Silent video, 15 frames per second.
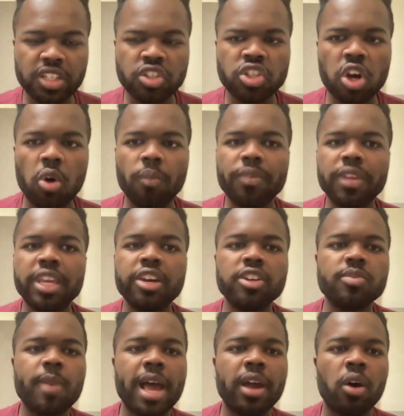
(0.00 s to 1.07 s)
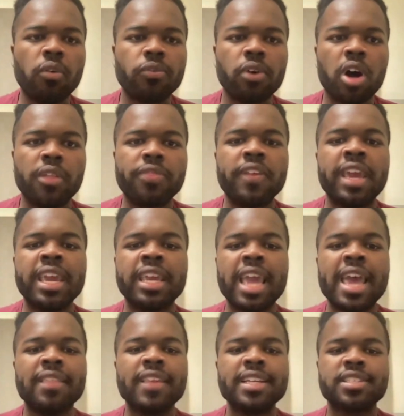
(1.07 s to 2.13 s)
So here's my overall thing,
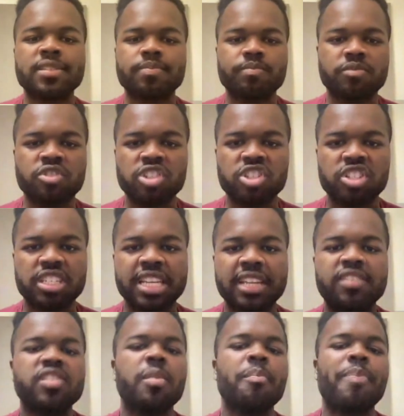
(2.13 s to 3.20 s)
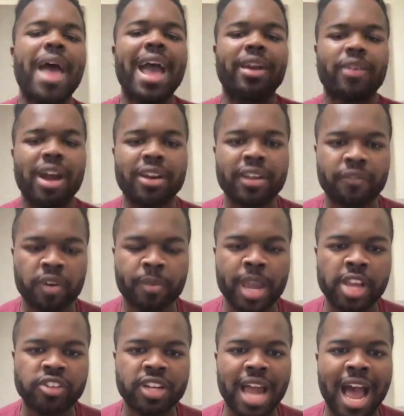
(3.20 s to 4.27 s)
and let's just get some background
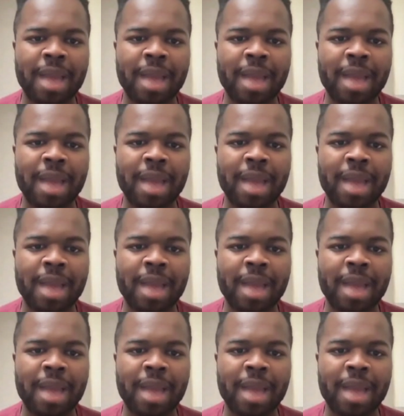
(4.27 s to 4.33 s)
information.